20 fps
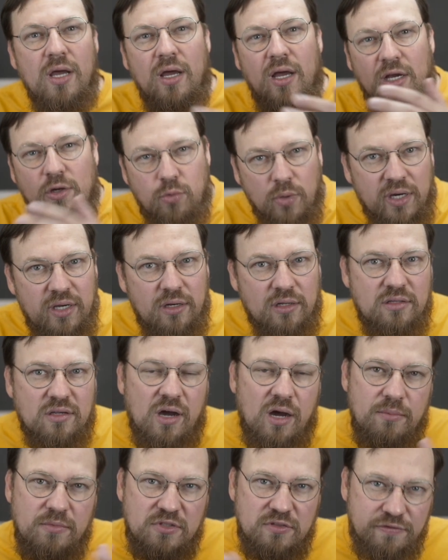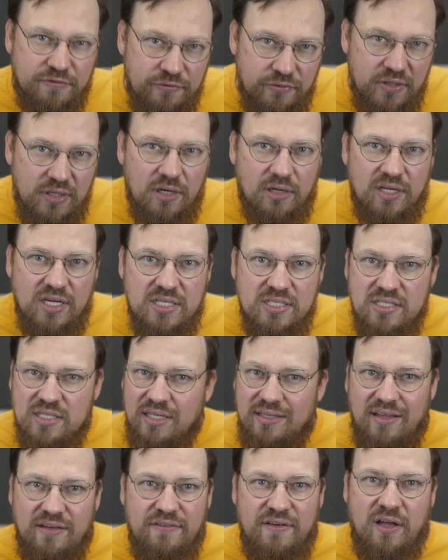Acquire.com is free to list
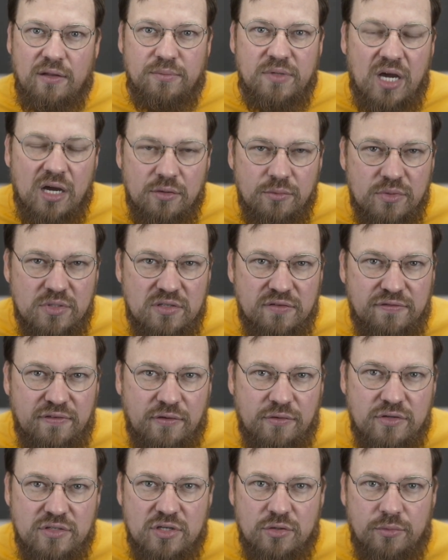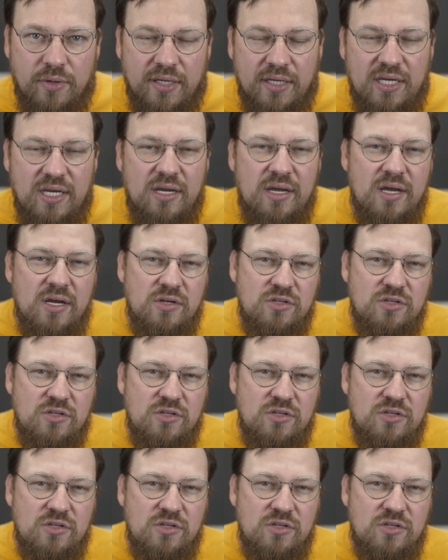and they've helped hundreds of founders already.